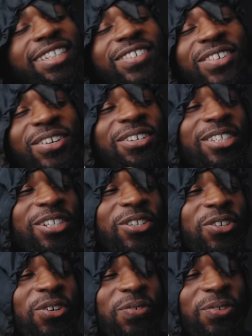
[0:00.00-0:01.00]
you know, it's a
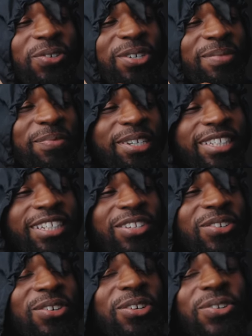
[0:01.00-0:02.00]
little warm, but it's a
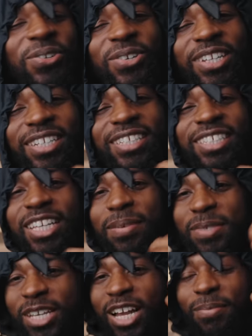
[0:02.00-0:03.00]
little cool at the
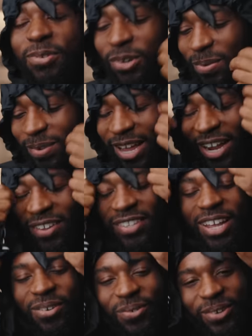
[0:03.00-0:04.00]
same time, you wanna block out
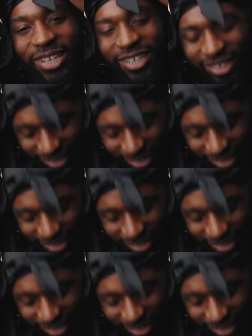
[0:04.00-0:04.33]
that wind,